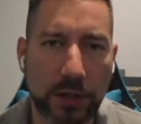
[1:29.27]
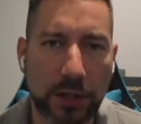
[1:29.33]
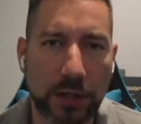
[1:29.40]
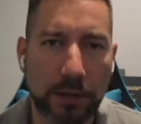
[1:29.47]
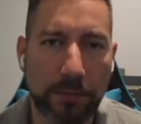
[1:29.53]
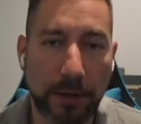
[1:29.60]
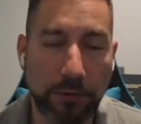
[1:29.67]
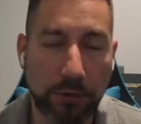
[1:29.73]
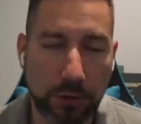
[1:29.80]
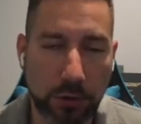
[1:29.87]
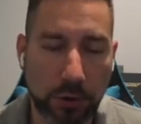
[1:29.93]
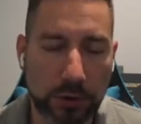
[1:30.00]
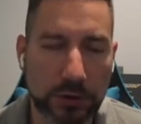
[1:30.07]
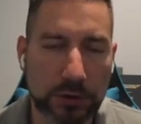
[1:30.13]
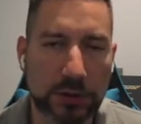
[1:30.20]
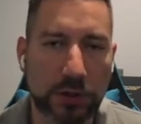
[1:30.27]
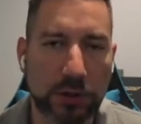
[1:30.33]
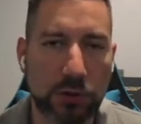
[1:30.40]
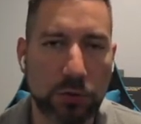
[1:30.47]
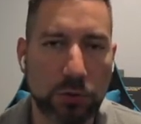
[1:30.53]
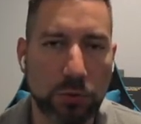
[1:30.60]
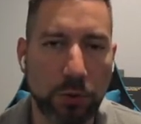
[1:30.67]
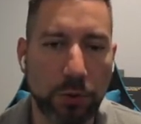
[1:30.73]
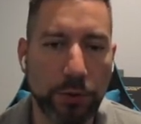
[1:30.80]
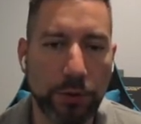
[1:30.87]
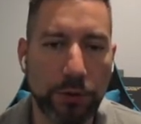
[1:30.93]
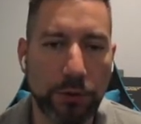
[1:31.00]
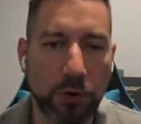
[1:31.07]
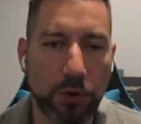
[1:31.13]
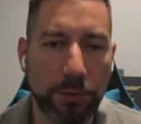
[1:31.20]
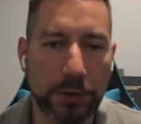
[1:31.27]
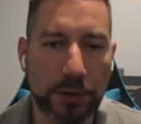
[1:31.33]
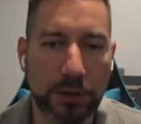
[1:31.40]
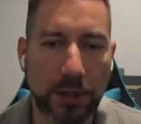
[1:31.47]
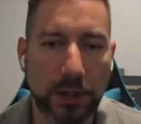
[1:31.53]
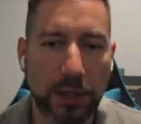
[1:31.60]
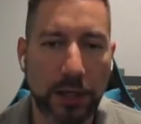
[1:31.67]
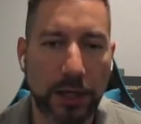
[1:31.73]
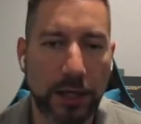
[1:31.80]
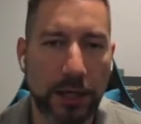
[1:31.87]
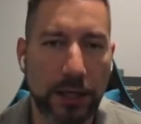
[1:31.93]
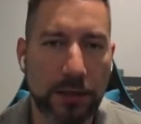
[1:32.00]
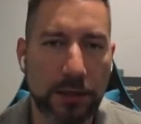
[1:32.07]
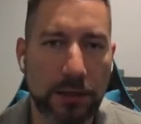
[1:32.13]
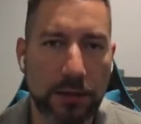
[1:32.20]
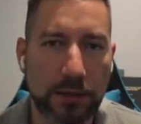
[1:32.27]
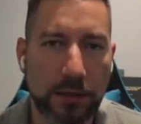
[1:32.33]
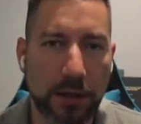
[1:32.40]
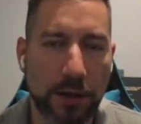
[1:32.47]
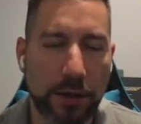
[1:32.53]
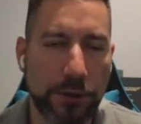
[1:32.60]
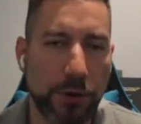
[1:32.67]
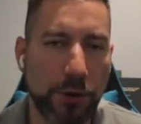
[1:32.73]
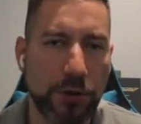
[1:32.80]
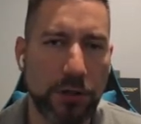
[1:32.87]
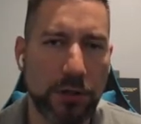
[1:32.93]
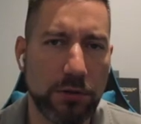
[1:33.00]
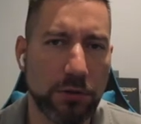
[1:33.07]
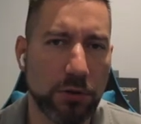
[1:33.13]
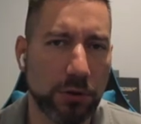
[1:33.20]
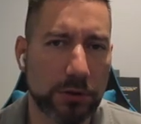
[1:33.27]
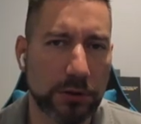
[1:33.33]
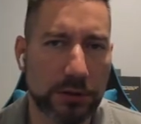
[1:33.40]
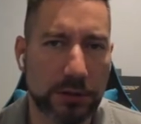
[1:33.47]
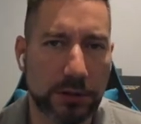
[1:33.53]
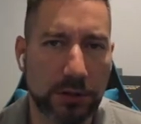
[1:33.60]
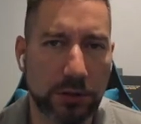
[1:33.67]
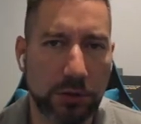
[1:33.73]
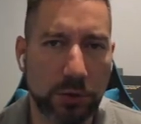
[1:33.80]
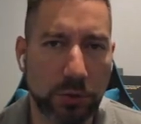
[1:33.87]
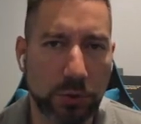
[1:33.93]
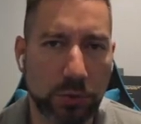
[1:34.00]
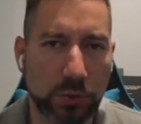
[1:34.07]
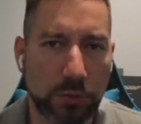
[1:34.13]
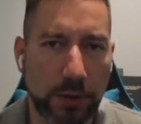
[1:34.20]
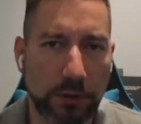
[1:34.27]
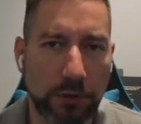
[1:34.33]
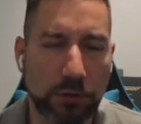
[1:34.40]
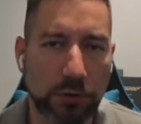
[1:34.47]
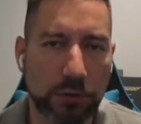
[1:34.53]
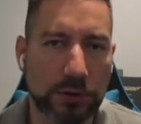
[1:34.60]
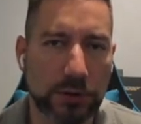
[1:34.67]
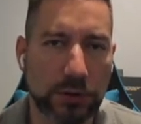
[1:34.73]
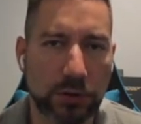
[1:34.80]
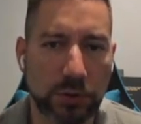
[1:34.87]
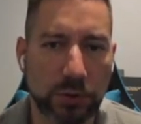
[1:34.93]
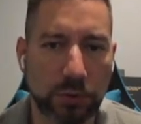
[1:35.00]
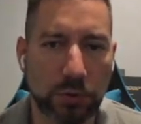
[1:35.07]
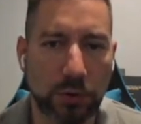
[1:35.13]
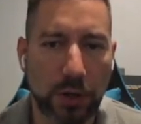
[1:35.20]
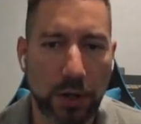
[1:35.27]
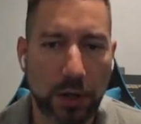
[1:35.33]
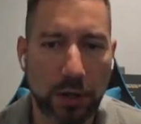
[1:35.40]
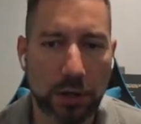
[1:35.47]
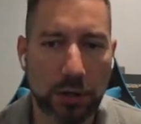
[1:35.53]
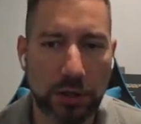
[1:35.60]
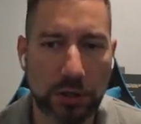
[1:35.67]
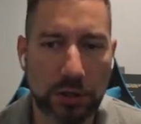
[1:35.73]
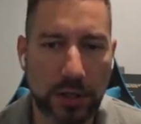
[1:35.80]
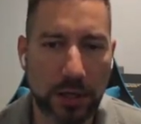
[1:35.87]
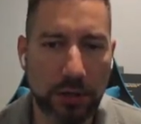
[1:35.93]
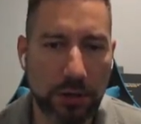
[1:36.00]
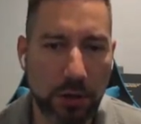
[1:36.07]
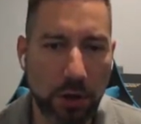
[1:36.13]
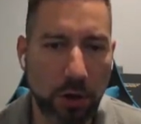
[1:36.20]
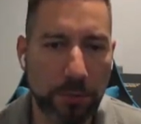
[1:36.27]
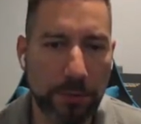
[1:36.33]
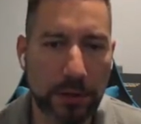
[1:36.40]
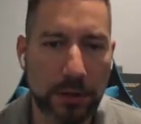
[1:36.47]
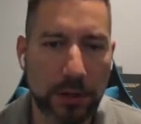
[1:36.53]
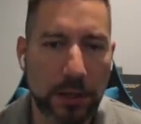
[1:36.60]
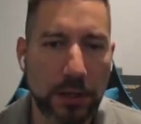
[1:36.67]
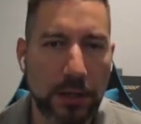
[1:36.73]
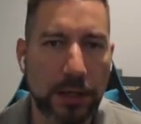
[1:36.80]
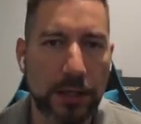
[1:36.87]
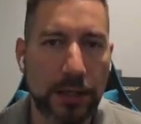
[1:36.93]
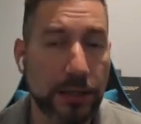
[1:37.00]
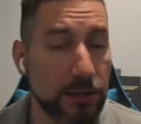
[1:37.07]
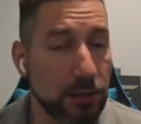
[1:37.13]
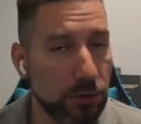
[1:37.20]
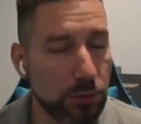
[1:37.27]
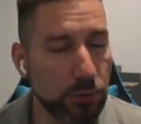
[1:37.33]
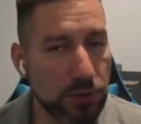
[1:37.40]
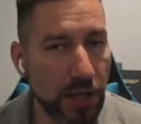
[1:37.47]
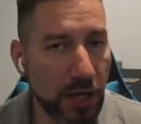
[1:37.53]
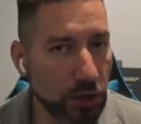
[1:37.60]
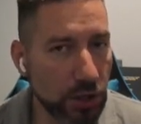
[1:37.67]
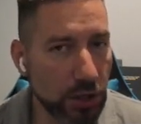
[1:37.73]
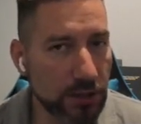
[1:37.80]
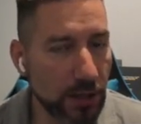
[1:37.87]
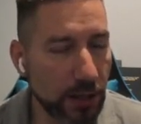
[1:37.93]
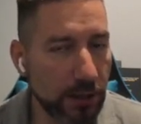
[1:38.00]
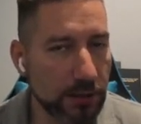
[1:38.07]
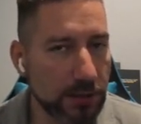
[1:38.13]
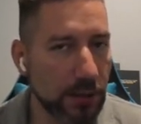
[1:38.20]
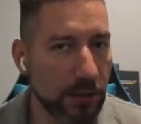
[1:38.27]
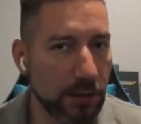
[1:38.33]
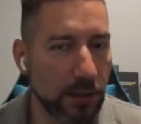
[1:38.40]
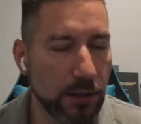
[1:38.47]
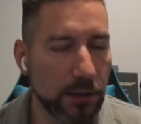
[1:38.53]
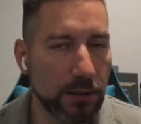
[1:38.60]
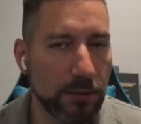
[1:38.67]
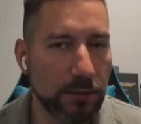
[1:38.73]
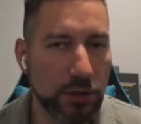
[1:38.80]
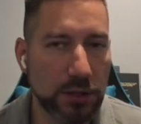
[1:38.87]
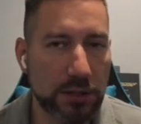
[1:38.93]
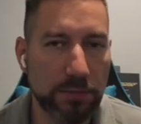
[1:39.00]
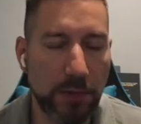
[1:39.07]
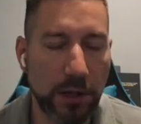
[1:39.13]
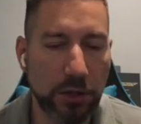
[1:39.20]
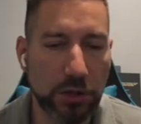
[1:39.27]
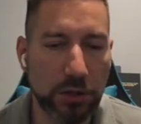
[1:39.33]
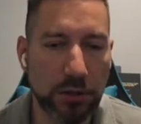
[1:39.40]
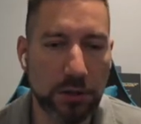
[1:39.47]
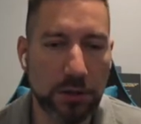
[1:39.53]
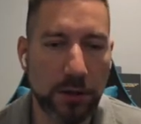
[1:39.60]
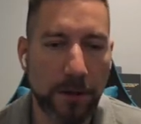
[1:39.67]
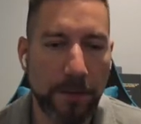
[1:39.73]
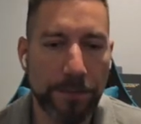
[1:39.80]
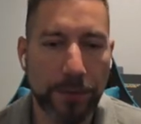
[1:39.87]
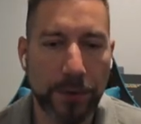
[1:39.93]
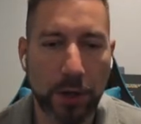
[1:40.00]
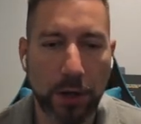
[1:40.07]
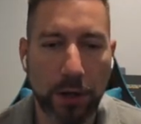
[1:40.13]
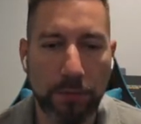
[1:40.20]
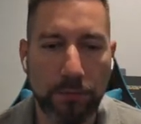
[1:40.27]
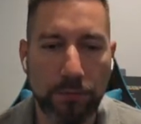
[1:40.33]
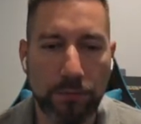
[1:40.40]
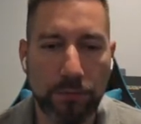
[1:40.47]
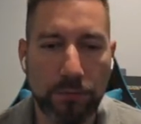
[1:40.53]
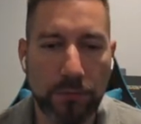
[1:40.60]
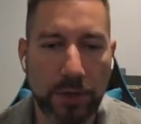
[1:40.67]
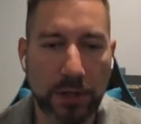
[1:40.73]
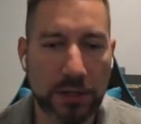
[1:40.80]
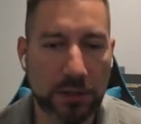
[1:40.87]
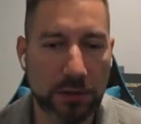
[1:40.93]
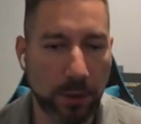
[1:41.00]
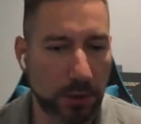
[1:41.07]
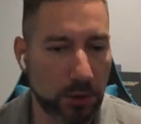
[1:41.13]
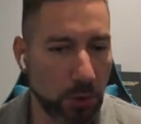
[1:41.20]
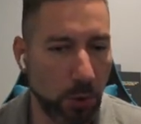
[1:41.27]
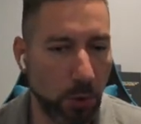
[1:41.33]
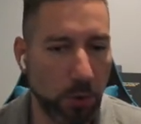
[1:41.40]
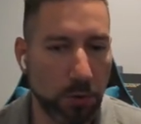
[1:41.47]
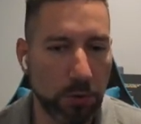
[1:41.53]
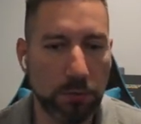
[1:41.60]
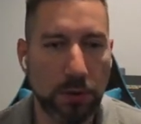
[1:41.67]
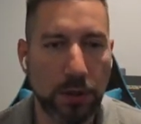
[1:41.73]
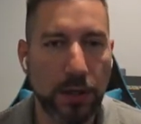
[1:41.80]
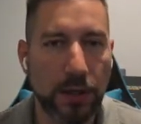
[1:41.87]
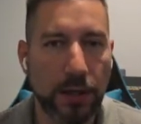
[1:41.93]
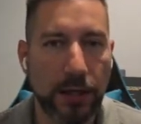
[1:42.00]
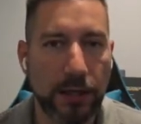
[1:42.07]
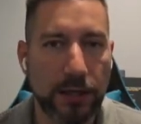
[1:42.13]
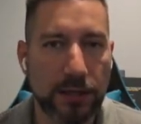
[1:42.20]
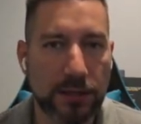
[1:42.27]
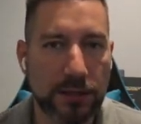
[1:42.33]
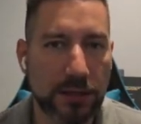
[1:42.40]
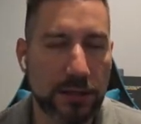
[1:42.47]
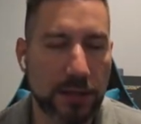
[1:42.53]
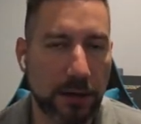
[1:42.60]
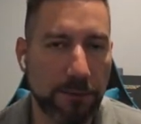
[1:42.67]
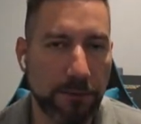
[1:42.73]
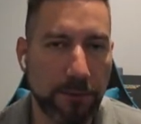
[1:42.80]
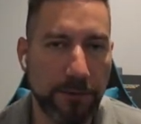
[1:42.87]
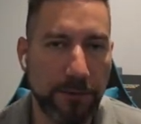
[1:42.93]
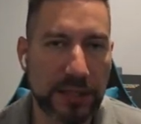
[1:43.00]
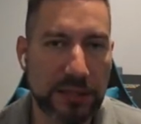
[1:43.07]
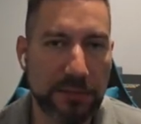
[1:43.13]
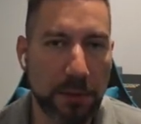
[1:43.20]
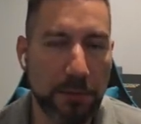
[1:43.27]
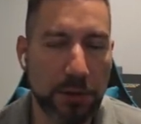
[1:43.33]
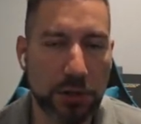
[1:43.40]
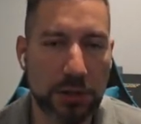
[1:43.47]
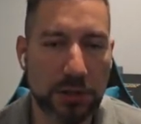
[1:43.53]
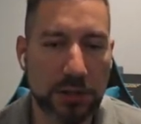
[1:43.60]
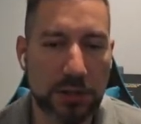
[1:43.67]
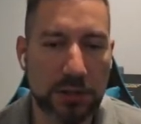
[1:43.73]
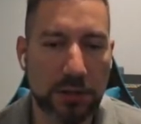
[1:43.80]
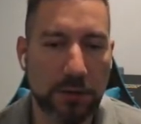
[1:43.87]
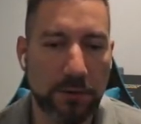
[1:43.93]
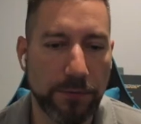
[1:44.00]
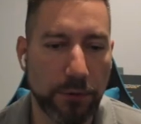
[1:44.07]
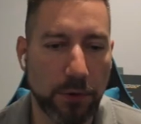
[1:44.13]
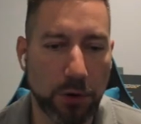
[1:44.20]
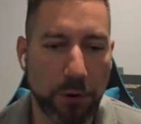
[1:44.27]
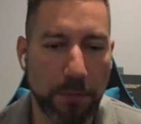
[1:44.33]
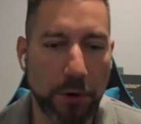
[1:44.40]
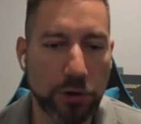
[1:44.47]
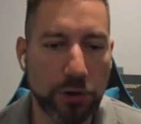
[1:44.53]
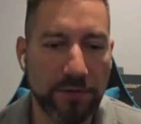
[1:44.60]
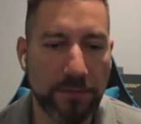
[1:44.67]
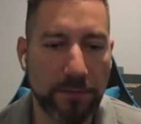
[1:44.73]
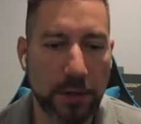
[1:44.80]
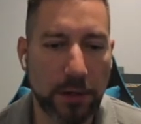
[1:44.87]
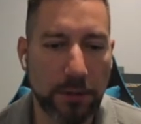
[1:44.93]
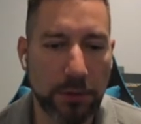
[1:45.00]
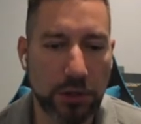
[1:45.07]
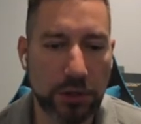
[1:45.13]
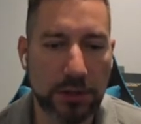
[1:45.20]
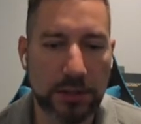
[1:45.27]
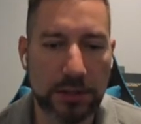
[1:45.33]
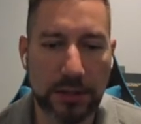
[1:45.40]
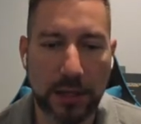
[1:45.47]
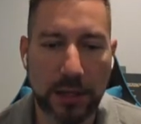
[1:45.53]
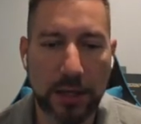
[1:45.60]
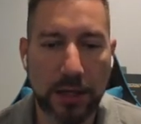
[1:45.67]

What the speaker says: metric tons into low Earth orbit and 13 metric tons into a geostationary orbit. It has a two-stage design, as I just mentioned. It's quite tall. It is designed for flexible missions, for commercial missions.